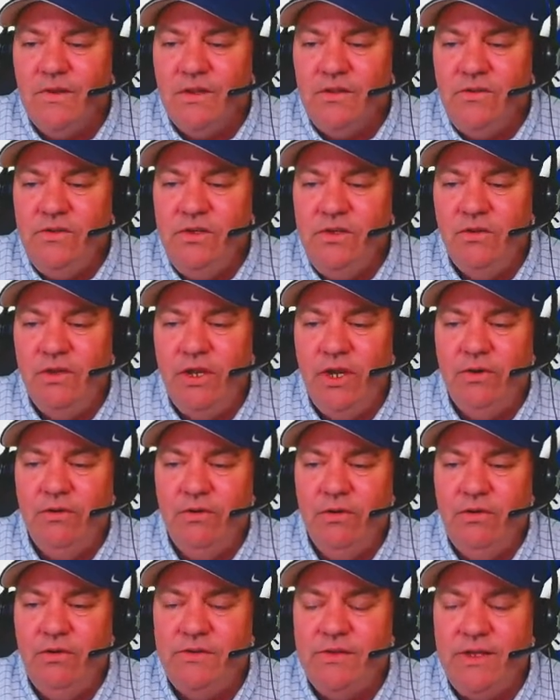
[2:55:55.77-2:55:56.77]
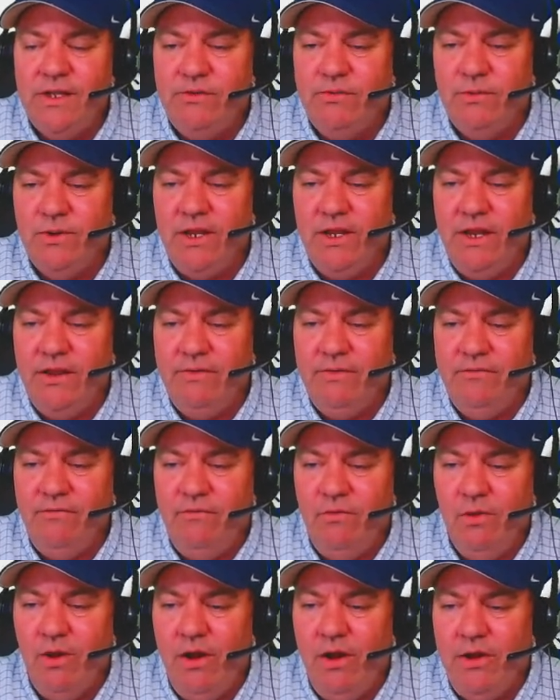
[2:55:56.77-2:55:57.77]
Julian Cruz thinks we're going to get
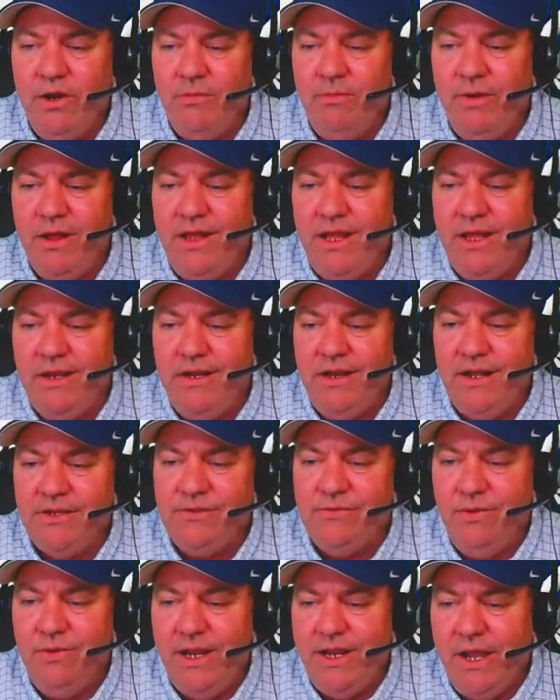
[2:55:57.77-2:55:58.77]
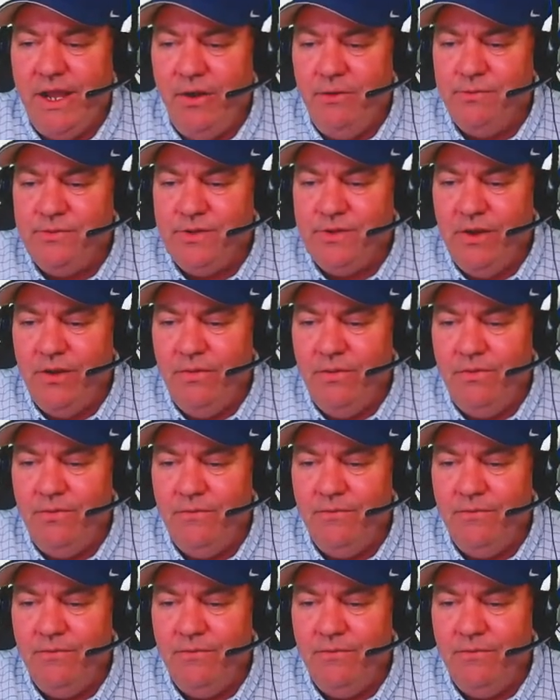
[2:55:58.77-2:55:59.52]
400 by the end of next week. I hope so.